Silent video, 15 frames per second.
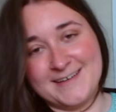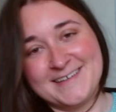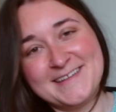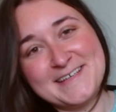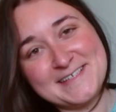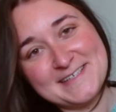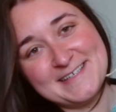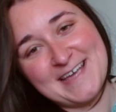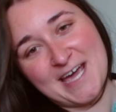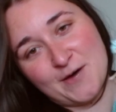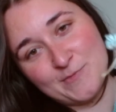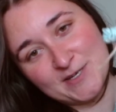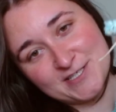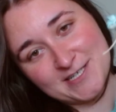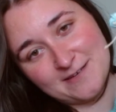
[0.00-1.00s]
this is how
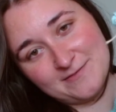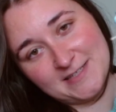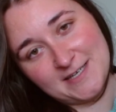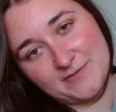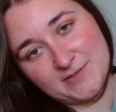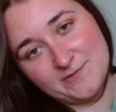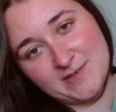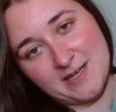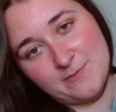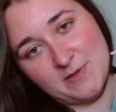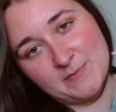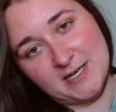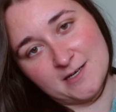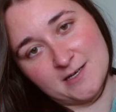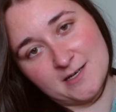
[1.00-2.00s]
much I've left of Amy
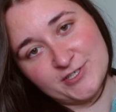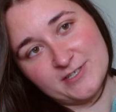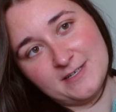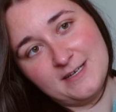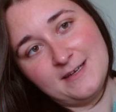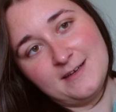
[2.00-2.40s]
March.